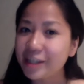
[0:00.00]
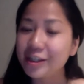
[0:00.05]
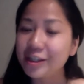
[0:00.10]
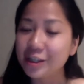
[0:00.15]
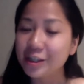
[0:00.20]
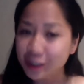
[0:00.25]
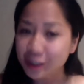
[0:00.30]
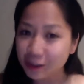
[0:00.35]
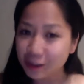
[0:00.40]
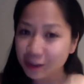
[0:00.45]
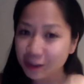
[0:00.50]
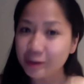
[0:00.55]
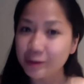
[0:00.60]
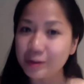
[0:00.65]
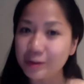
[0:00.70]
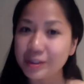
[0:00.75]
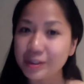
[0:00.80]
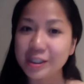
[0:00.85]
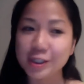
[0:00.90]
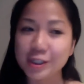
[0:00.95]

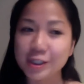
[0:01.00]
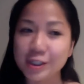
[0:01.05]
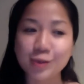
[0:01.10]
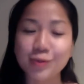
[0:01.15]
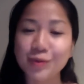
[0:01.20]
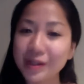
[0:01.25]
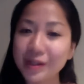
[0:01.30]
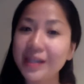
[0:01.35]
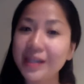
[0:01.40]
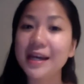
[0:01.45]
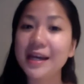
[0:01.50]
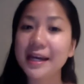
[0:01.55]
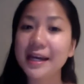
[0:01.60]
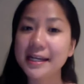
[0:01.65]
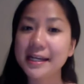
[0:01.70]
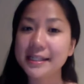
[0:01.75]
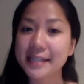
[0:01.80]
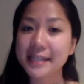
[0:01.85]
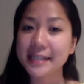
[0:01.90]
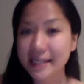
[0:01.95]
use to really
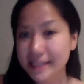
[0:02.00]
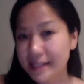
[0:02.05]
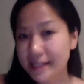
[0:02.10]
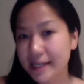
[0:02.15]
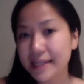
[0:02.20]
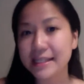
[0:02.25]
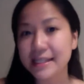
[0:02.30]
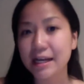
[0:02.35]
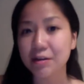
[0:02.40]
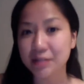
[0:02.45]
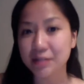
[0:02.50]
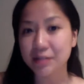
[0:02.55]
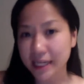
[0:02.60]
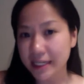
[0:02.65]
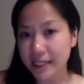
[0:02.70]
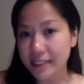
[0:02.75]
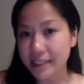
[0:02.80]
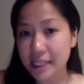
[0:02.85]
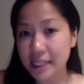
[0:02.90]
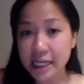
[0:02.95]
test things out,
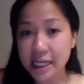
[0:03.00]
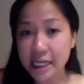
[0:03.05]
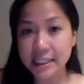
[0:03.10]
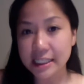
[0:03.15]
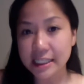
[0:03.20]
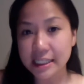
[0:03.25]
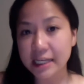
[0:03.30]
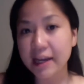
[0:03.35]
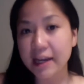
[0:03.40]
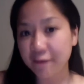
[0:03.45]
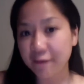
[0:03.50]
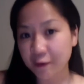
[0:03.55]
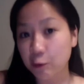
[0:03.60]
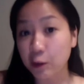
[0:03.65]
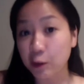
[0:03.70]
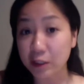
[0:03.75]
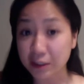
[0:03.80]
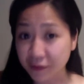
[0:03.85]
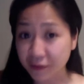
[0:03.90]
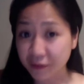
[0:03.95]
see if it
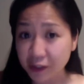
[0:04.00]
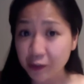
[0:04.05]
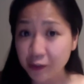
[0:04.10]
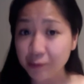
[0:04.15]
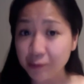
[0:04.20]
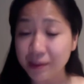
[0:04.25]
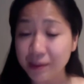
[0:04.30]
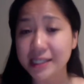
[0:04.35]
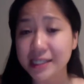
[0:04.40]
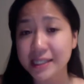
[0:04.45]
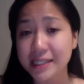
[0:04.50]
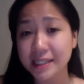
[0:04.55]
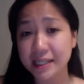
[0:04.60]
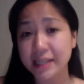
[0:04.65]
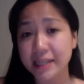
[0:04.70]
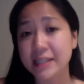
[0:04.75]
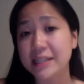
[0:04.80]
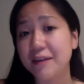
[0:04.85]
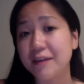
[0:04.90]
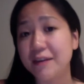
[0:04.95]
works for you, because
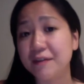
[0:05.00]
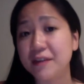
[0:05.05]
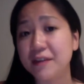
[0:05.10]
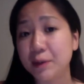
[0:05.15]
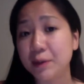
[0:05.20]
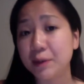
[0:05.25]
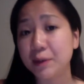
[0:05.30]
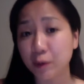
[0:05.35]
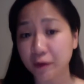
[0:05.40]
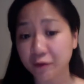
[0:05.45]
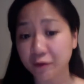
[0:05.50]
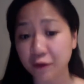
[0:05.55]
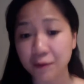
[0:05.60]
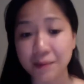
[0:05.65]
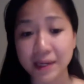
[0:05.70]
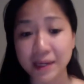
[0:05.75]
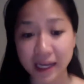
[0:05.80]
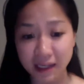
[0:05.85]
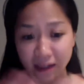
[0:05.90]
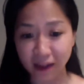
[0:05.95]
it definitely worked for
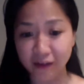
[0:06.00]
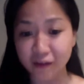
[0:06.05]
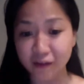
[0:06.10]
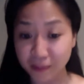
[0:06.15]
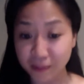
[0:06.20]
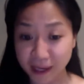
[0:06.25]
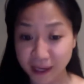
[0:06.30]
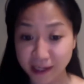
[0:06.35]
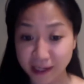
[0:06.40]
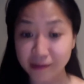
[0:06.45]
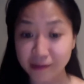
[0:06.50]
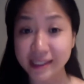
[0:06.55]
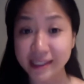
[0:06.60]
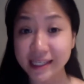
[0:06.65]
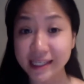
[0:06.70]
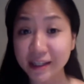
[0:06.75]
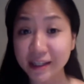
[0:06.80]
me and a lot of the panels